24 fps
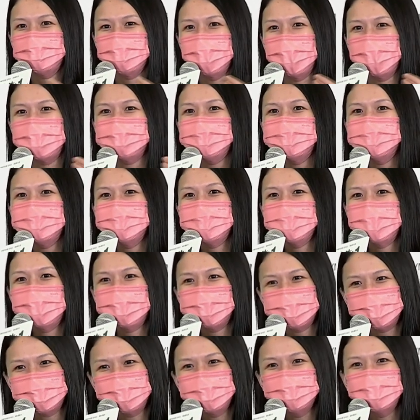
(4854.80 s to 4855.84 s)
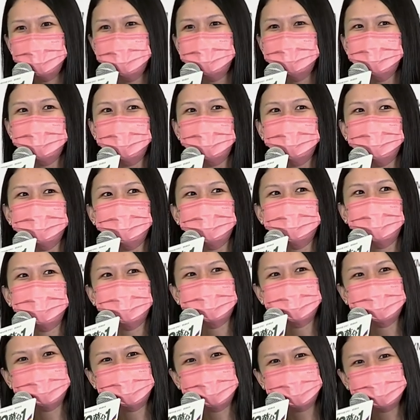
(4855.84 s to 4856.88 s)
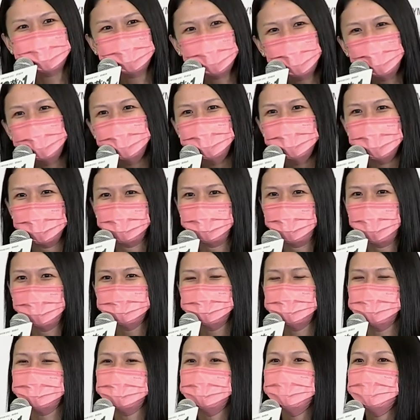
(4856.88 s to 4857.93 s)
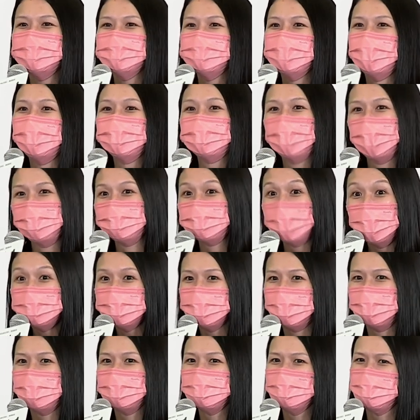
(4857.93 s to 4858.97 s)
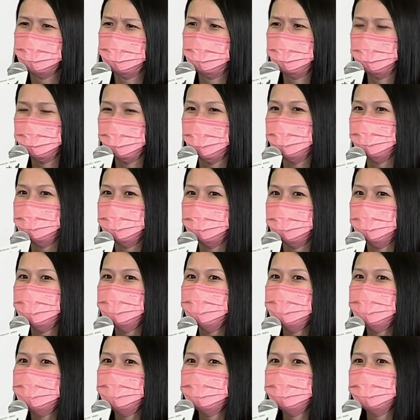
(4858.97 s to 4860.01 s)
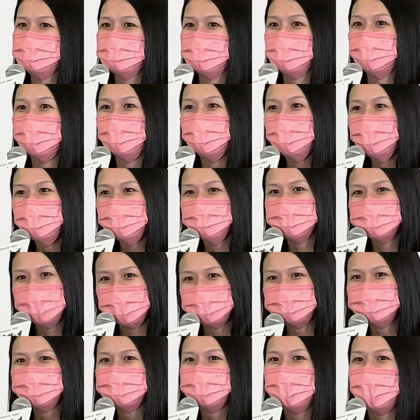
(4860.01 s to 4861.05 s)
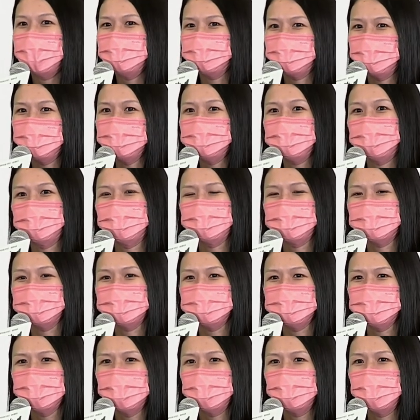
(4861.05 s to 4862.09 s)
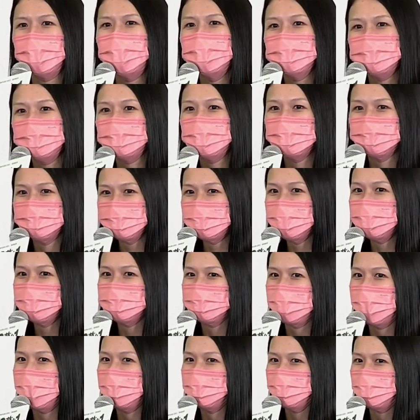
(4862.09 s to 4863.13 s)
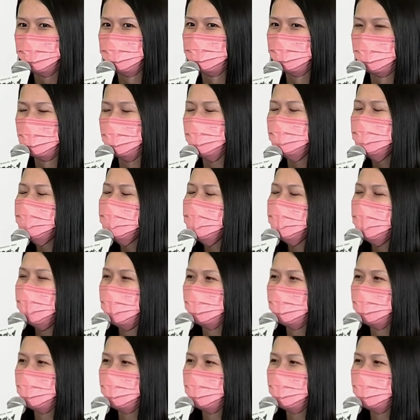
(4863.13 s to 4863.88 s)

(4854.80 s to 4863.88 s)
and what method we can do it. Is it design thinking, Is uh, this tool set, or this um, the toolboxes? So this innovation. So